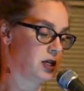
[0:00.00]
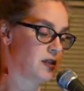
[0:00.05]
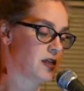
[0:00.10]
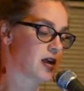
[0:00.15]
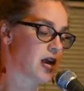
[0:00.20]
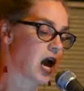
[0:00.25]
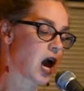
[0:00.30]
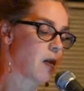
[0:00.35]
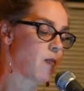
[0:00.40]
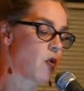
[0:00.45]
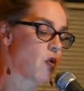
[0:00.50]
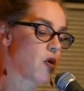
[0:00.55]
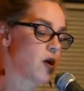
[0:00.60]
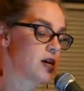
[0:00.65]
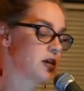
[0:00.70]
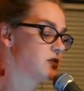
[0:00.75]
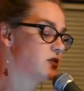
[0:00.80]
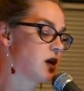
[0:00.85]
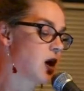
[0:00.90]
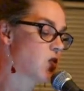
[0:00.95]
The cowboy
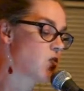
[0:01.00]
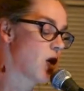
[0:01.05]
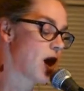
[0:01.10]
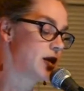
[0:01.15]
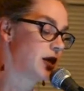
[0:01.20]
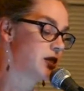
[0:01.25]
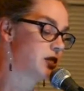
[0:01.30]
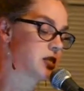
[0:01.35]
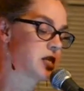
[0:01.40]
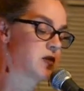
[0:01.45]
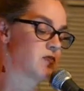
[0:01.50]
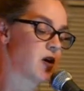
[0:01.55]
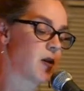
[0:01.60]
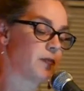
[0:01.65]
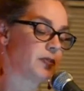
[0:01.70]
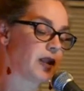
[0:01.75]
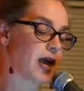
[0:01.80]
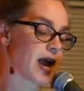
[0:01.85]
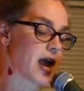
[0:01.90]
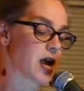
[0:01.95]
is not ready to give
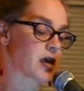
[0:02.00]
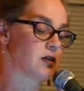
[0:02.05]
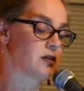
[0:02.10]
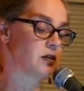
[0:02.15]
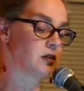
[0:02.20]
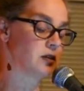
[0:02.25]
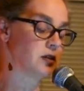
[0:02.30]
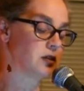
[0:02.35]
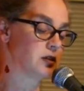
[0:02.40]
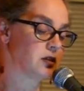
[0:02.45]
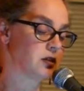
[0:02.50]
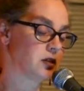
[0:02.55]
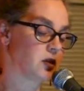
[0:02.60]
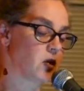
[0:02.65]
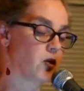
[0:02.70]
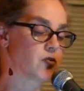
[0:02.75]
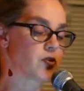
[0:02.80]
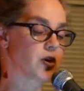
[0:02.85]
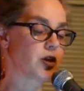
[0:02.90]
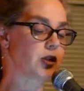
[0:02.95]
up land,
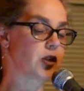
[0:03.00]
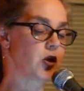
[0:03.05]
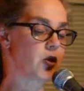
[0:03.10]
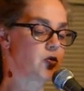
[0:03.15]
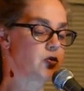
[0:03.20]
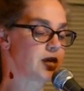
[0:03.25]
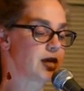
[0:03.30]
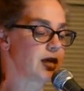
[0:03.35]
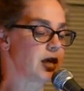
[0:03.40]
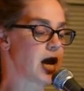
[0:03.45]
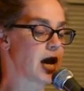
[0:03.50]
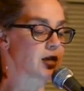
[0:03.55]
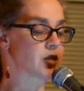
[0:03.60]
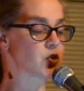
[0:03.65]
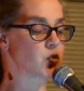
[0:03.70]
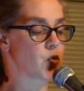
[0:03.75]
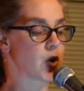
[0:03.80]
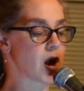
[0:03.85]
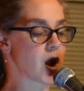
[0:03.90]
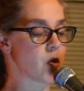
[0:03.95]
or the clothes he liked
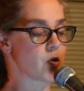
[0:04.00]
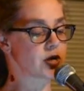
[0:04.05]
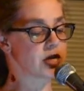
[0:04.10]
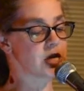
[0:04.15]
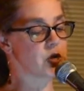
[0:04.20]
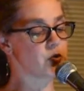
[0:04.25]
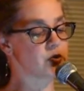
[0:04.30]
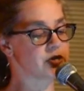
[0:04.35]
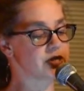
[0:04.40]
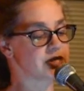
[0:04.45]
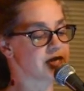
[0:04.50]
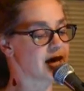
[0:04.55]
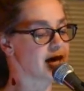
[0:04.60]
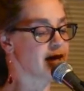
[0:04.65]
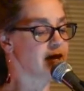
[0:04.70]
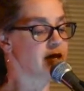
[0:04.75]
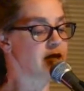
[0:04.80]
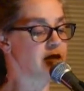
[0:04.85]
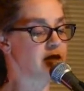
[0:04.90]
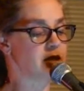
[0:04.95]
to wear when he was
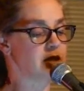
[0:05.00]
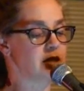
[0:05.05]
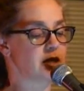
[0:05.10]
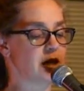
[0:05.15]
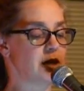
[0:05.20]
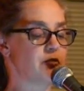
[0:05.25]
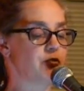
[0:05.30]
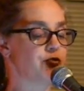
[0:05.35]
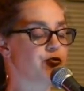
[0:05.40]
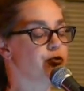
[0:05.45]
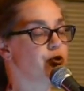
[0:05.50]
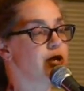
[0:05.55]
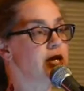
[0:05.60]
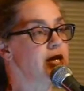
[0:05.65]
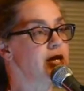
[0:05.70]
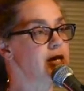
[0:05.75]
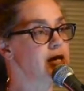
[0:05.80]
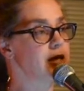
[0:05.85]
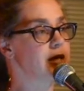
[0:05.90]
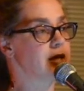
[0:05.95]
10, and
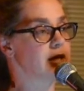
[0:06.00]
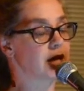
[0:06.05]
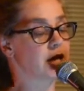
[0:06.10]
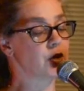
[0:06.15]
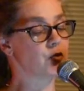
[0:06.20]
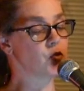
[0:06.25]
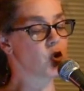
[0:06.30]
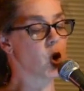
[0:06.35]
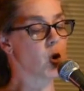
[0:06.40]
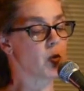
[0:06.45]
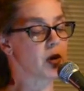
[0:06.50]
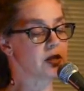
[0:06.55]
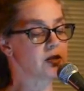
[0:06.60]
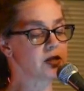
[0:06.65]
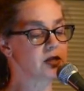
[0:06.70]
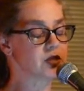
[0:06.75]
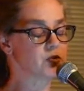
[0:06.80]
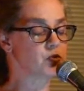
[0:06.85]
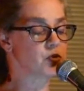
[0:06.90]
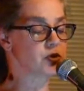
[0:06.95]
free, and roaming
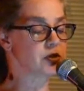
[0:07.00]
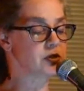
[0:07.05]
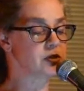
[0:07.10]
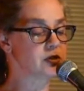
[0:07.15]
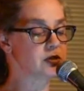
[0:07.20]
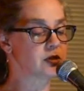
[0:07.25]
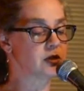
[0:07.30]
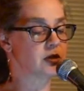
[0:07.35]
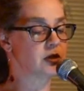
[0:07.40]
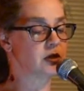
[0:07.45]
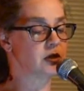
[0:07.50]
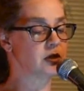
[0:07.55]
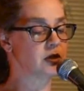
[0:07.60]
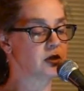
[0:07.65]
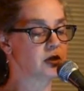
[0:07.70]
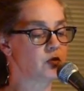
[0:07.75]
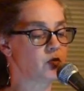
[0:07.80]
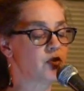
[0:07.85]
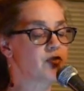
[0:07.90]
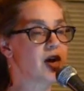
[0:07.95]
these woods,
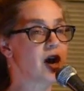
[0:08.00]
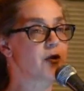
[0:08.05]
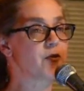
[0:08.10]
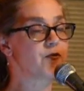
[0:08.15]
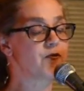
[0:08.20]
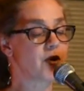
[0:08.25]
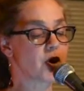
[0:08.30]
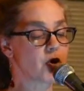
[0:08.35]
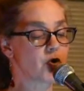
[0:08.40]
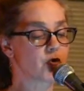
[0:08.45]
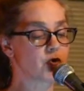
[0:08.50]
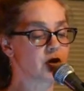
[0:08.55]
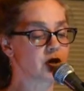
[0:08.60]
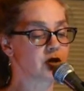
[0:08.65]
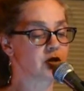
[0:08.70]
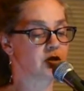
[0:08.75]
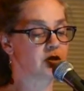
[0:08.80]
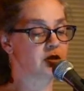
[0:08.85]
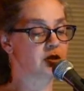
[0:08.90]
without a phone,